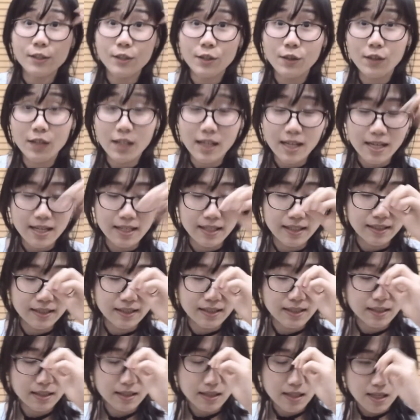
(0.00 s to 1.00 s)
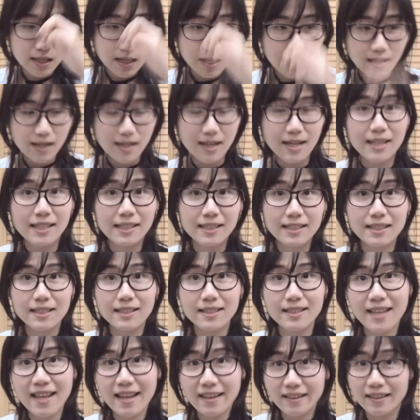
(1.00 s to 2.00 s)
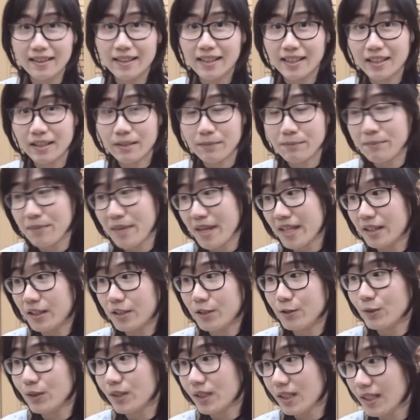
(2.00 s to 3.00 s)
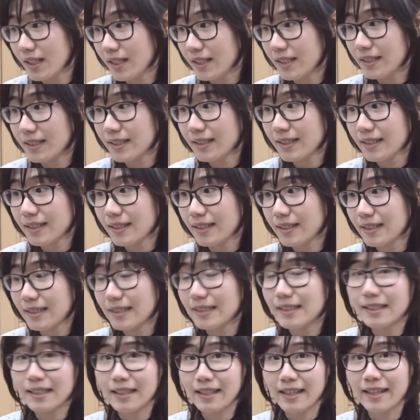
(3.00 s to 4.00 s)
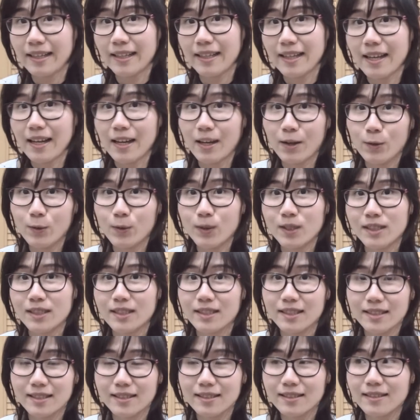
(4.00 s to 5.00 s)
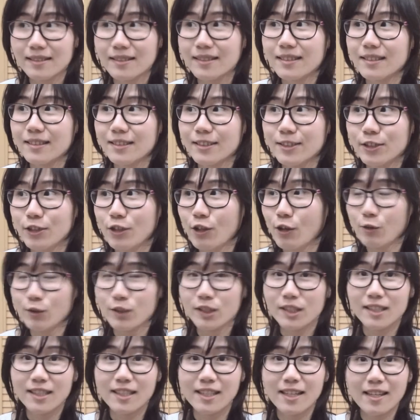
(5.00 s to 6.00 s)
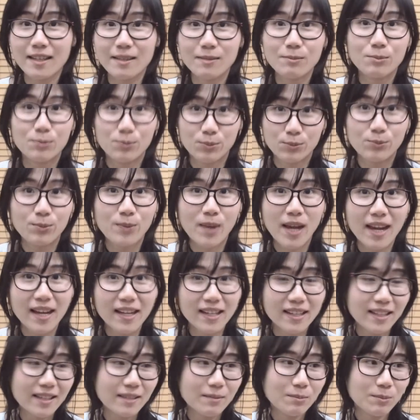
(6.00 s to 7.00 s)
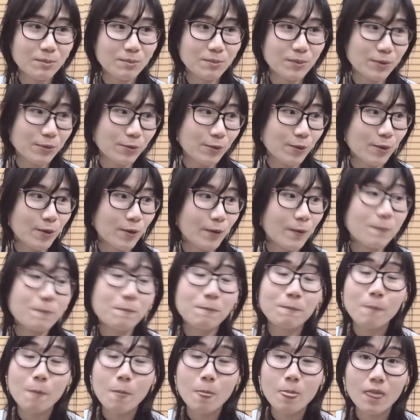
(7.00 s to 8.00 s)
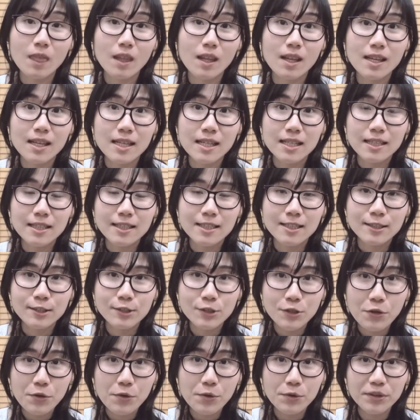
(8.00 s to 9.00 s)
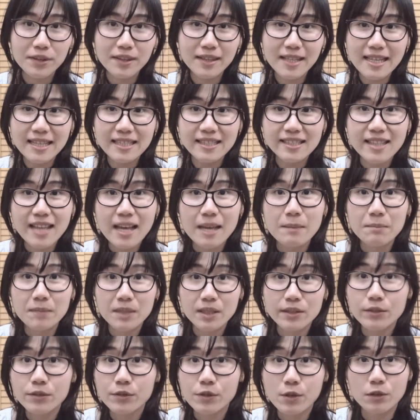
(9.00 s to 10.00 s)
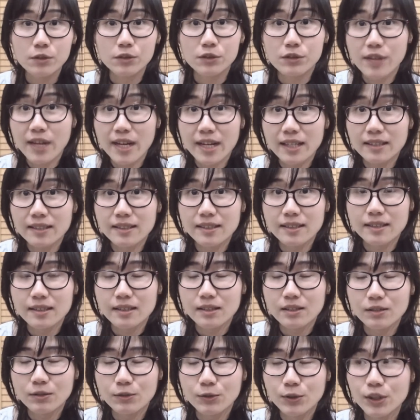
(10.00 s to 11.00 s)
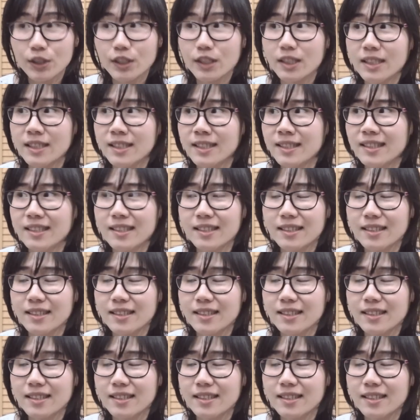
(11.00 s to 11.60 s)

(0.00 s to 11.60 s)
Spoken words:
So guys, sadly the bad news is, like I was, you know, I was panicking before, so they sent me the wrong dress, which is